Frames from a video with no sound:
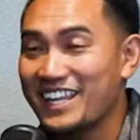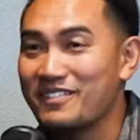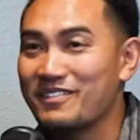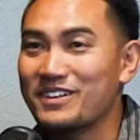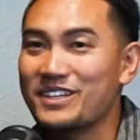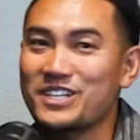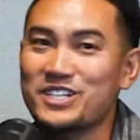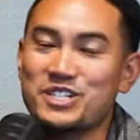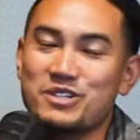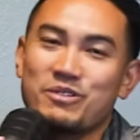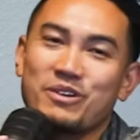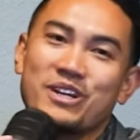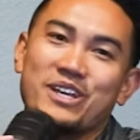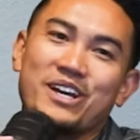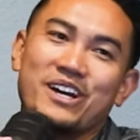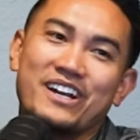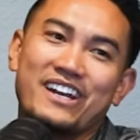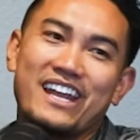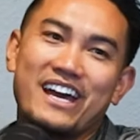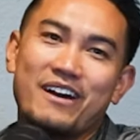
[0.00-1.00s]
the one that you're working
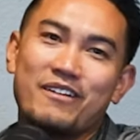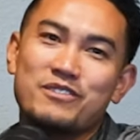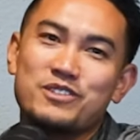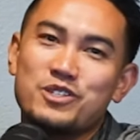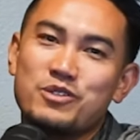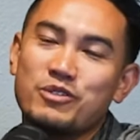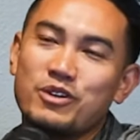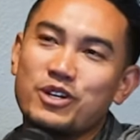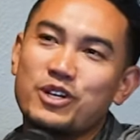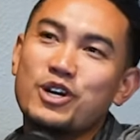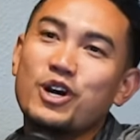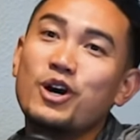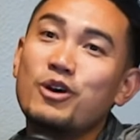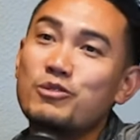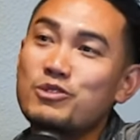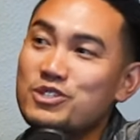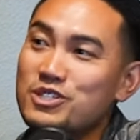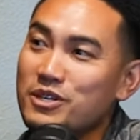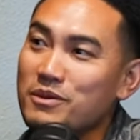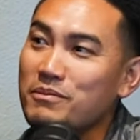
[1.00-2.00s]
on now is you are
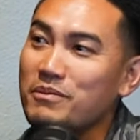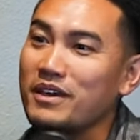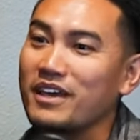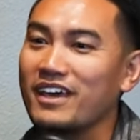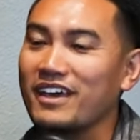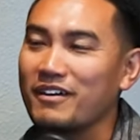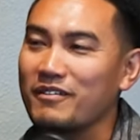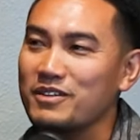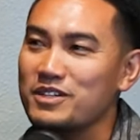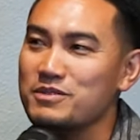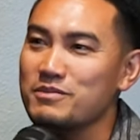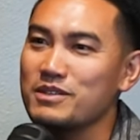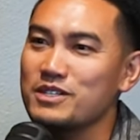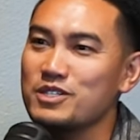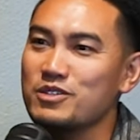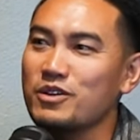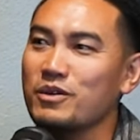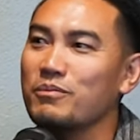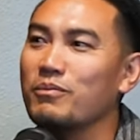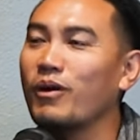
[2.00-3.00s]
co-GPing, which means
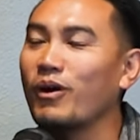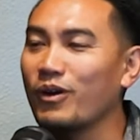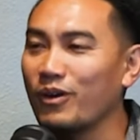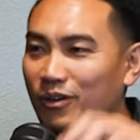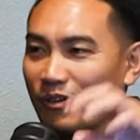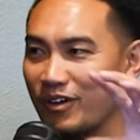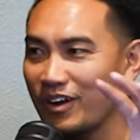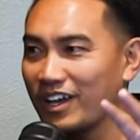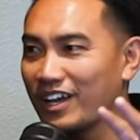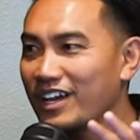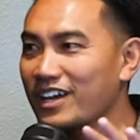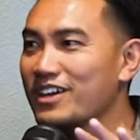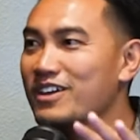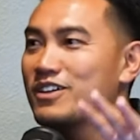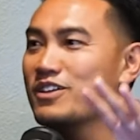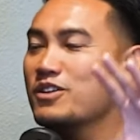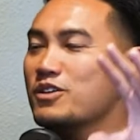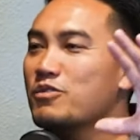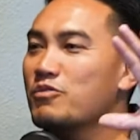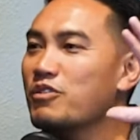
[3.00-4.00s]
you're partnering
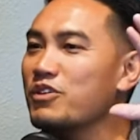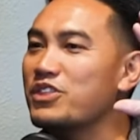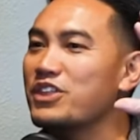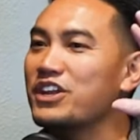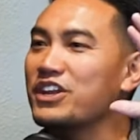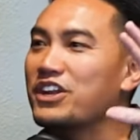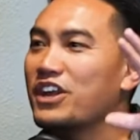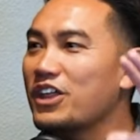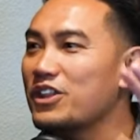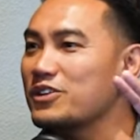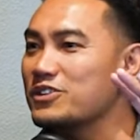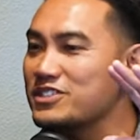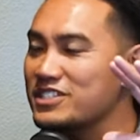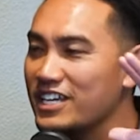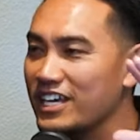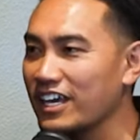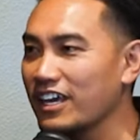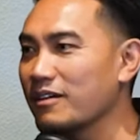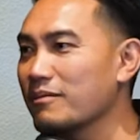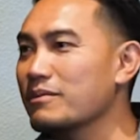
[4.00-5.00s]
with another
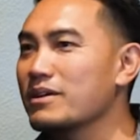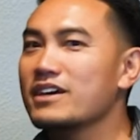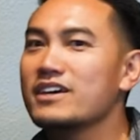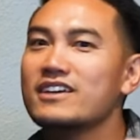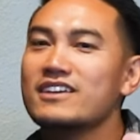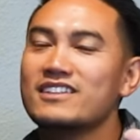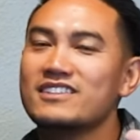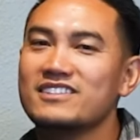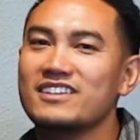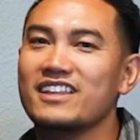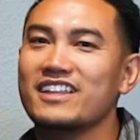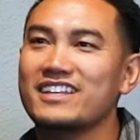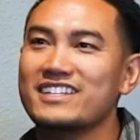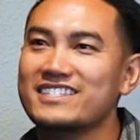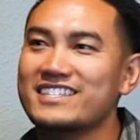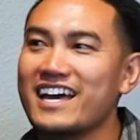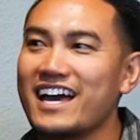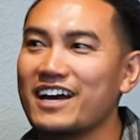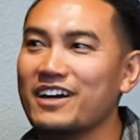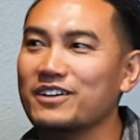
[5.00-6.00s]
team to then
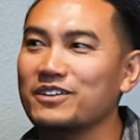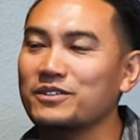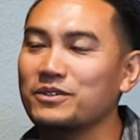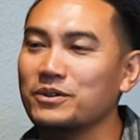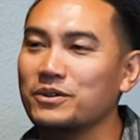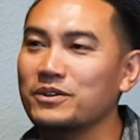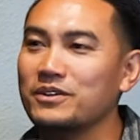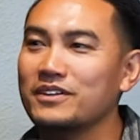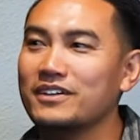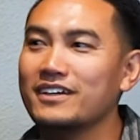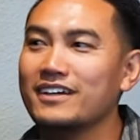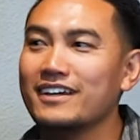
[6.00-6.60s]
tackle.